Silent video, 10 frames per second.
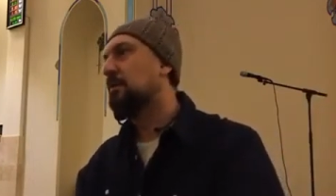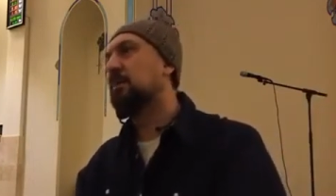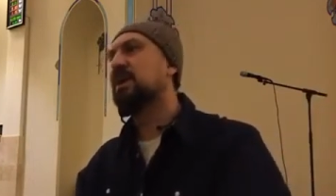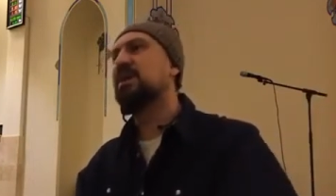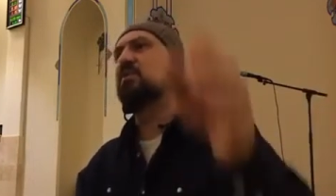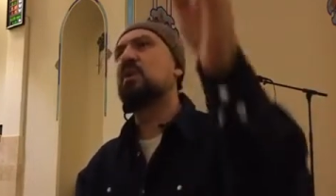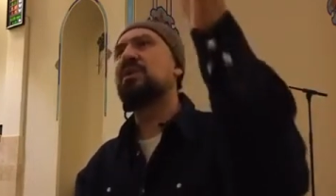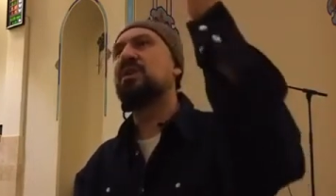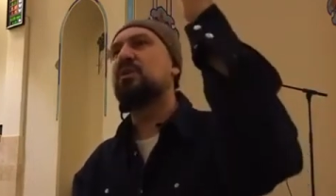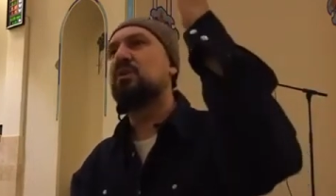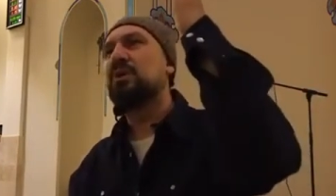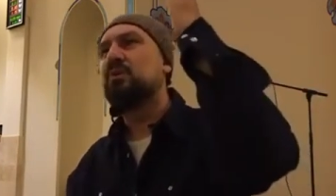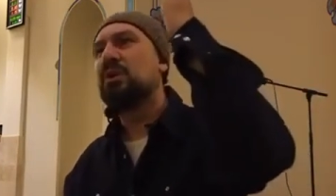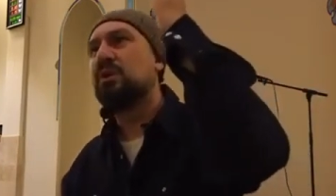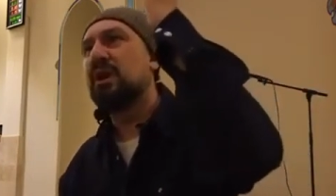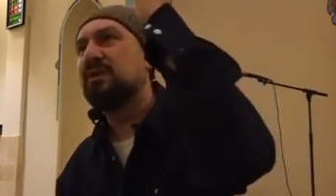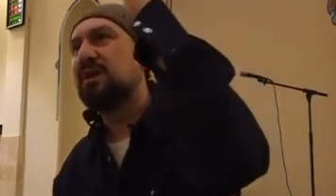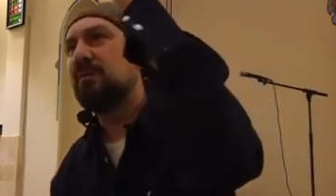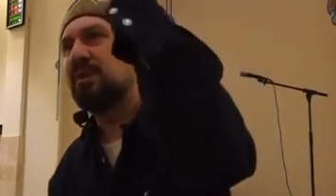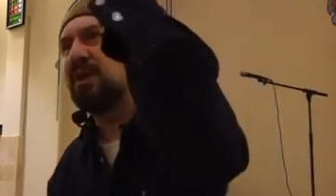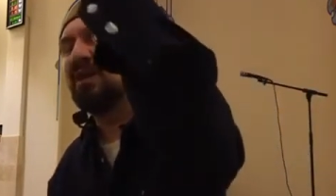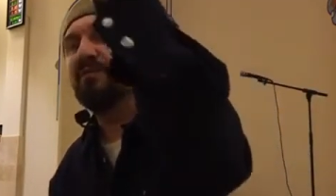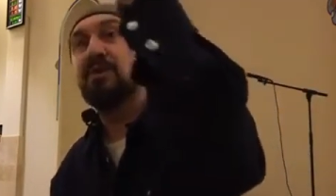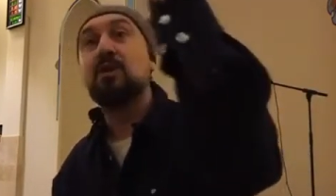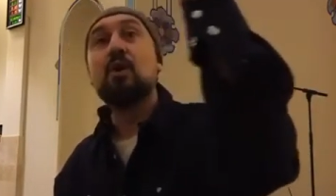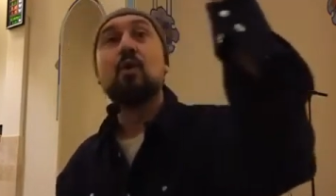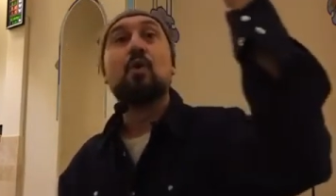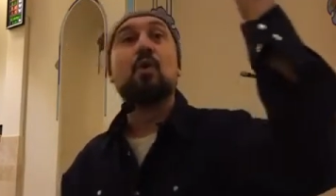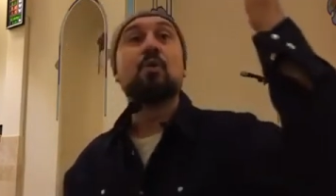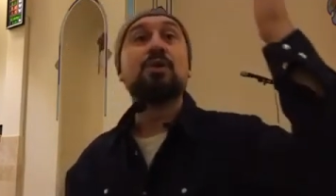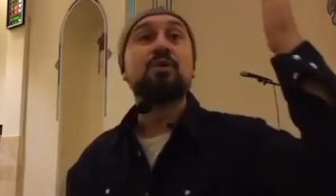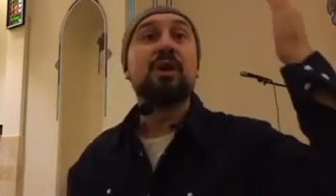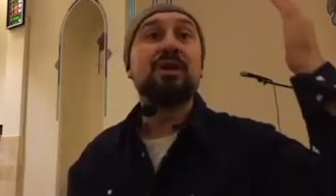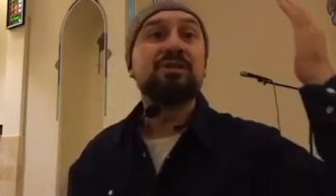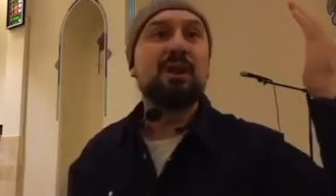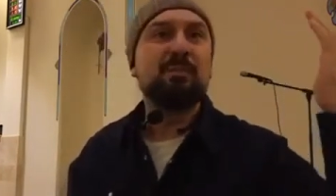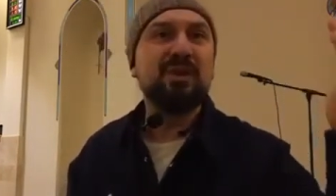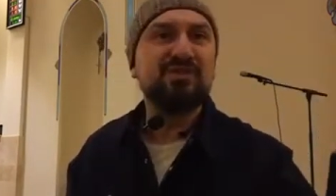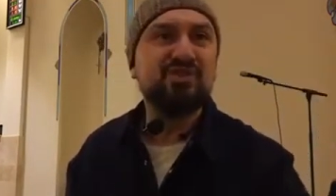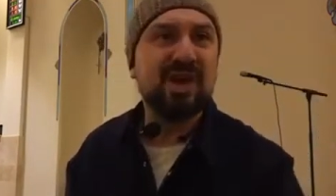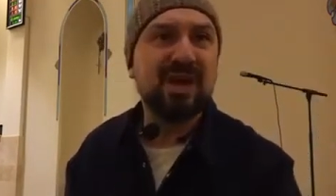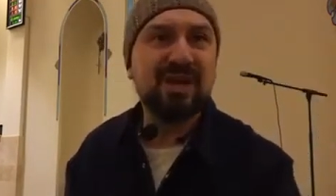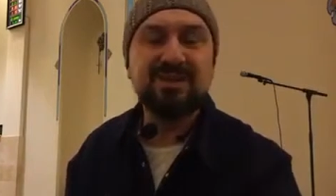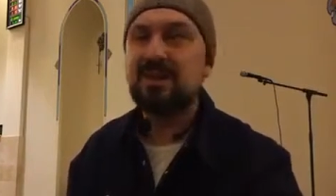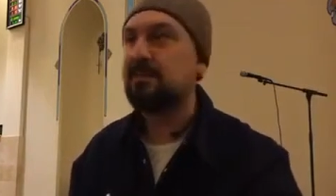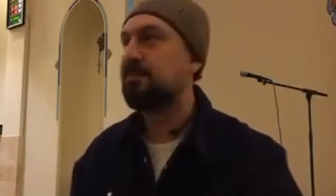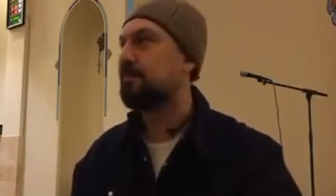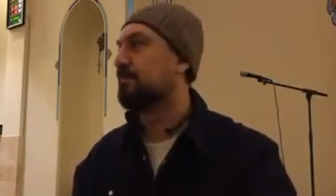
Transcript: meaning whether will you end up in heaven or will you end up in Jahannam?